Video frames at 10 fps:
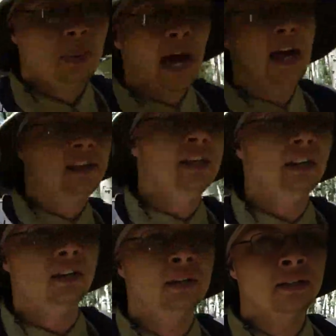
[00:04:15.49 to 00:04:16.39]
path
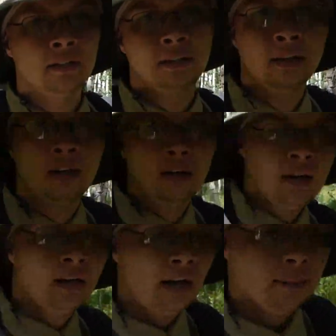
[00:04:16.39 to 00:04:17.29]
here.
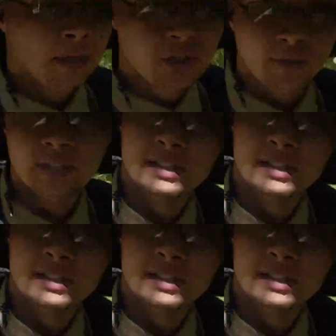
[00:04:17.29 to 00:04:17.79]
I'm not sure if you can